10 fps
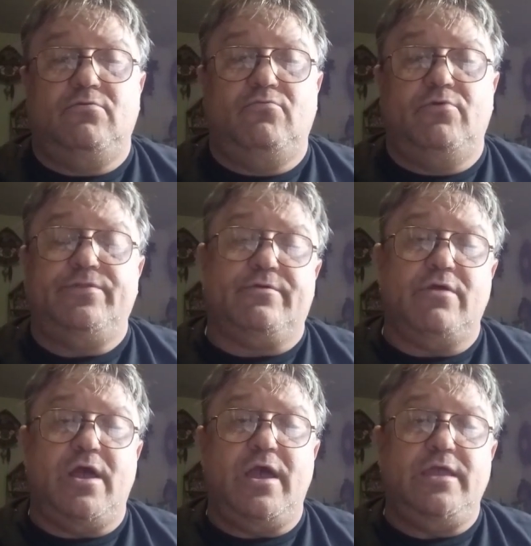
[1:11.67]

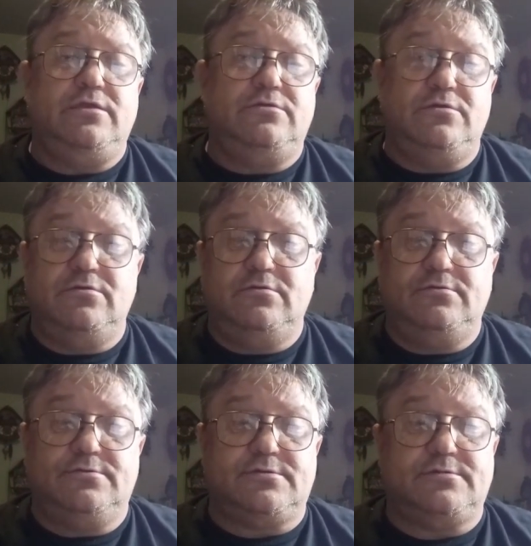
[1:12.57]
whether I
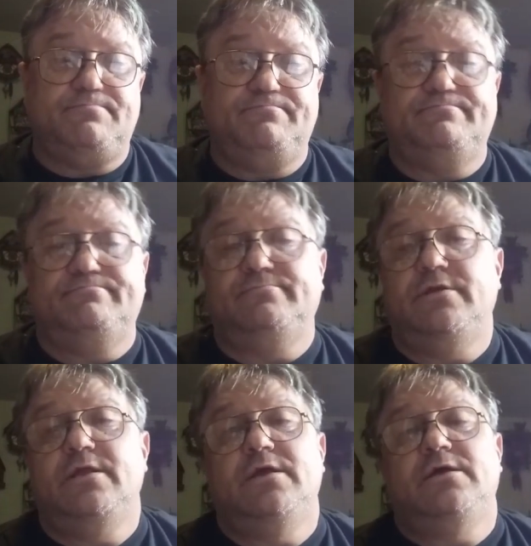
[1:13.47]
use
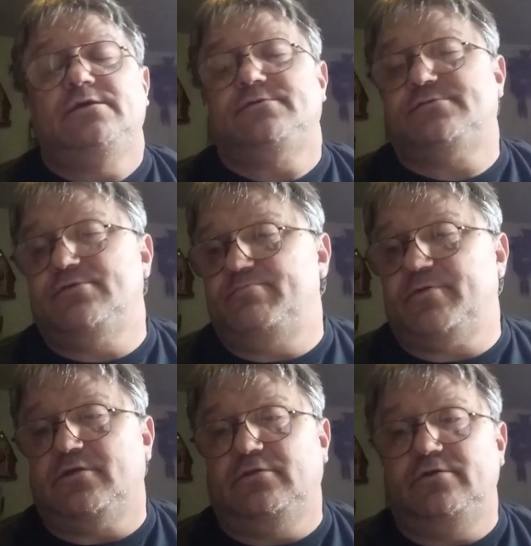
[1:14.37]

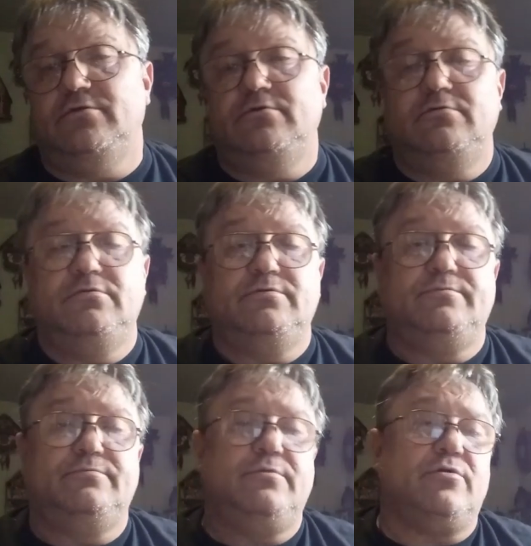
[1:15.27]
super glue
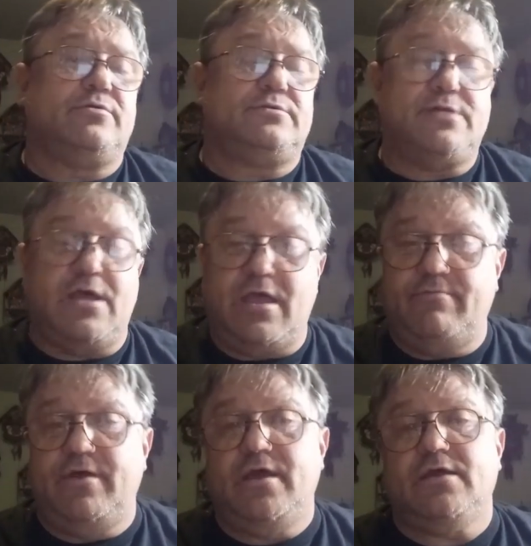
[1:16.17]
or
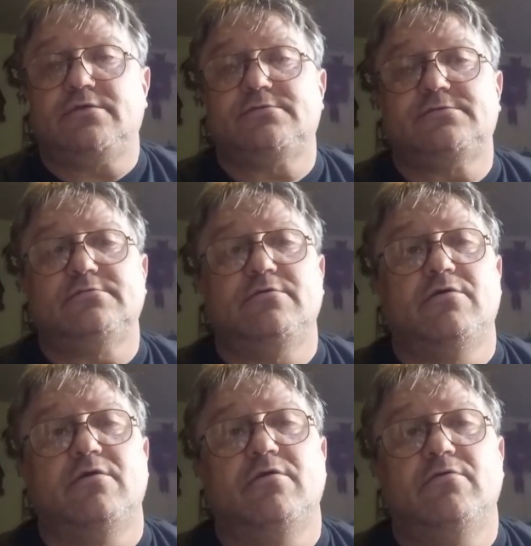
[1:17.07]
Tyvek
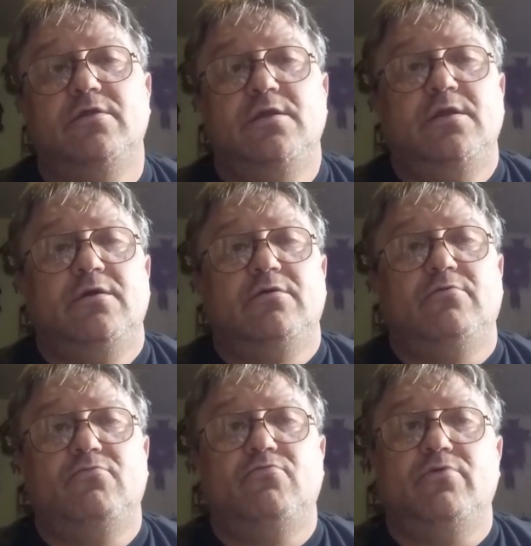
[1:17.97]
or
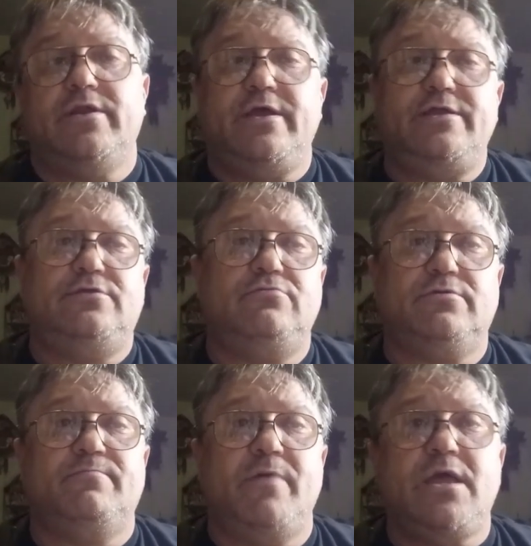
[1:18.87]
what I do
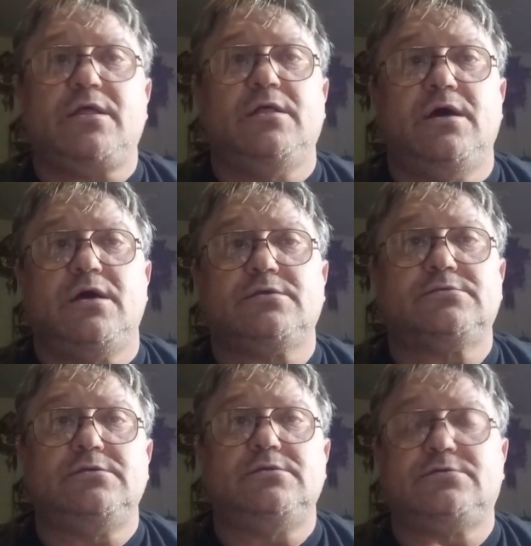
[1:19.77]
with my
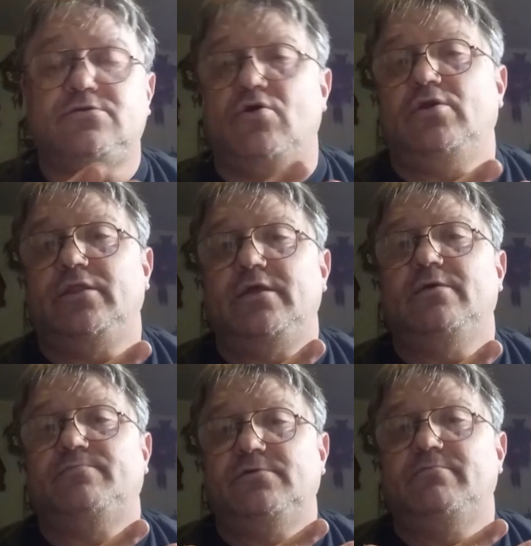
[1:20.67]
clocks is totally
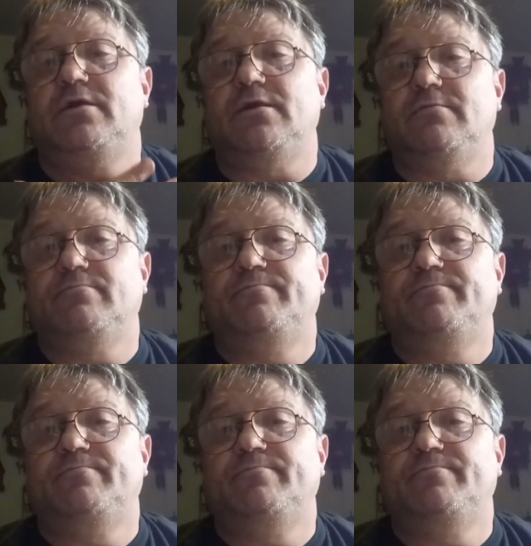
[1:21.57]
up to me.